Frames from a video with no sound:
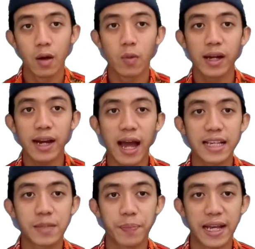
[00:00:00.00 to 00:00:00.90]
When
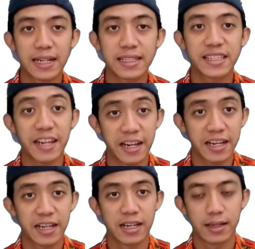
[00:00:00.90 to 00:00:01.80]
I spell ch,
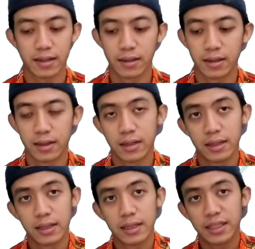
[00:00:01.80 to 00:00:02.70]

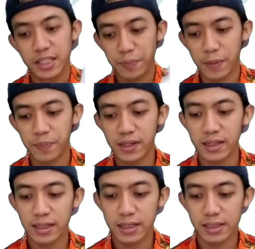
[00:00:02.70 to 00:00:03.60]
this
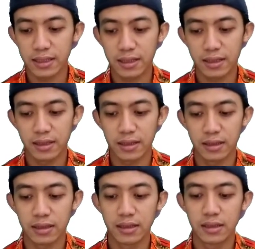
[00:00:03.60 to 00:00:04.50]
paper is
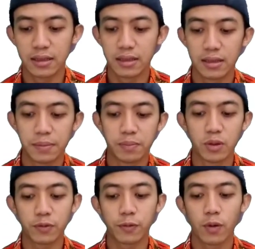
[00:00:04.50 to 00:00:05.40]

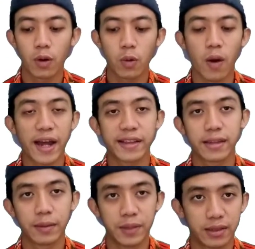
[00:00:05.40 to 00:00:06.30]
moved quite
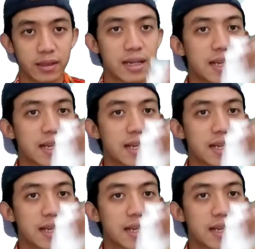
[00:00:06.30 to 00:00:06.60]
a bit.